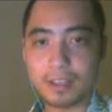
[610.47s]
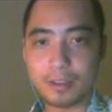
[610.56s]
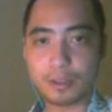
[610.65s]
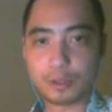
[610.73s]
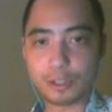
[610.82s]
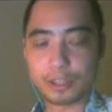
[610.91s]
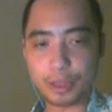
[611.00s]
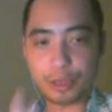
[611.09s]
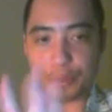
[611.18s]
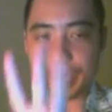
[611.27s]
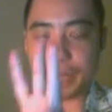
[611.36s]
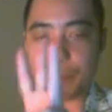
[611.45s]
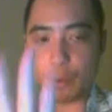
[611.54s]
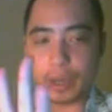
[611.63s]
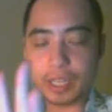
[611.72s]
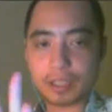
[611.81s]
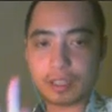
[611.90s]
Those are the 3
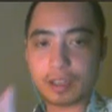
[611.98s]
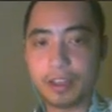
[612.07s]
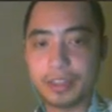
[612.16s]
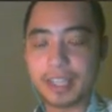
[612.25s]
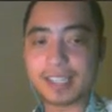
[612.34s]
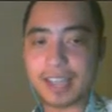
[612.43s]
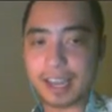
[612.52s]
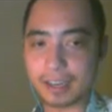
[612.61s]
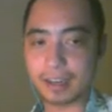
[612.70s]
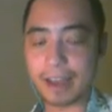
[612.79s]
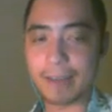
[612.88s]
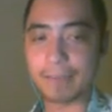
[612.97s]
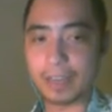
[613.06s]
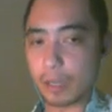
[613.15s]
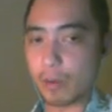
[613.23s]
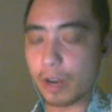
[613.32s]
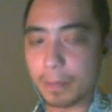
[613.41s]
points on this second half that
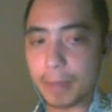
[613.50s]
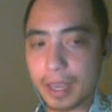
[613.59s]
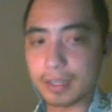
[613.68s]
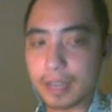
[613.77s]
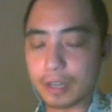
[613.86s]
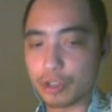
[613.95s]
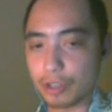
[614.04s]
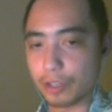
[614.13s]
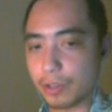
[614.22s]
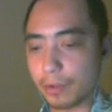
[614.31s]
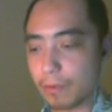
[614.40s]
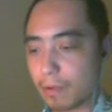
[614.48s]
you want to pay attention to.